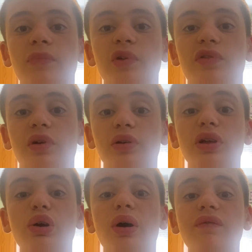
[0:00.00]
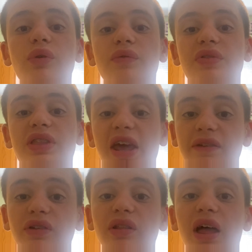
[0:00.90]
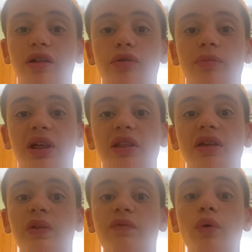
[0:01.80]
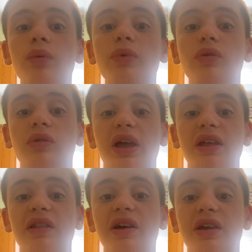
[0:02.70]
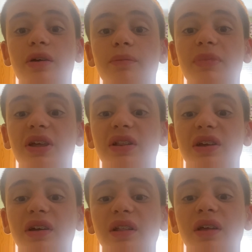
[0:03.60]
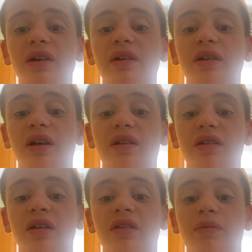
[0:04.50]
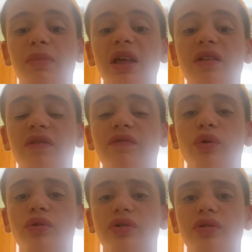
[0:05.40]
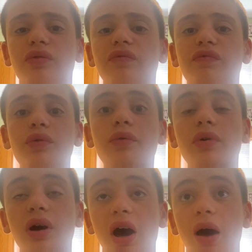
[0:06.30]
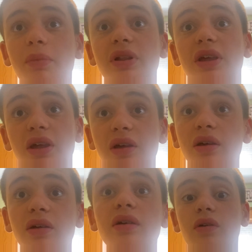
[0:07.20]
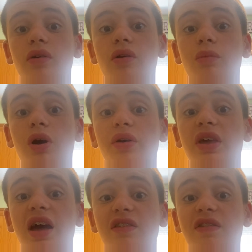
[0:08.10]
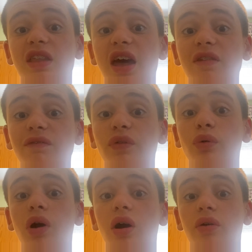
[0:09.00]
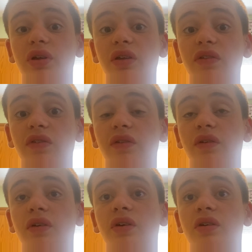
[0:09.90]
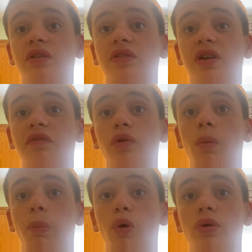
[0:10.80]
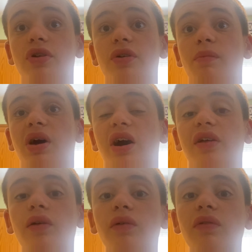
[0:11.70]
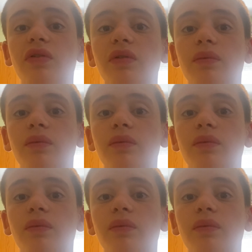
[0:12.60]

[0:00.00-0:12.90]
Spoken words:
Starting off with David Letterman, the former late-night comedian has made his fortune through comedy. While he has 10 Ferraris, several Porsche models,